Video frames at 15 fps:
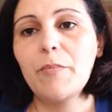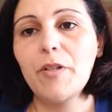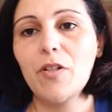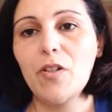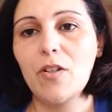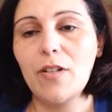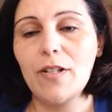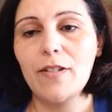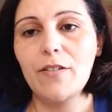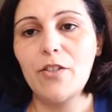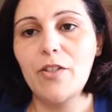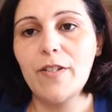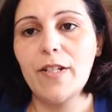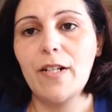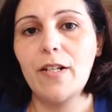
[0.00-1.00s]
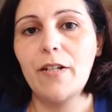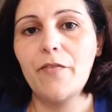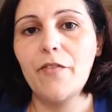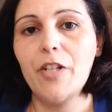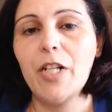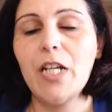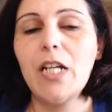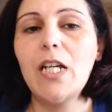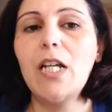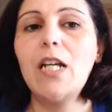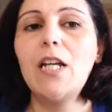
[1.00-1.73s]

but not a new start every day.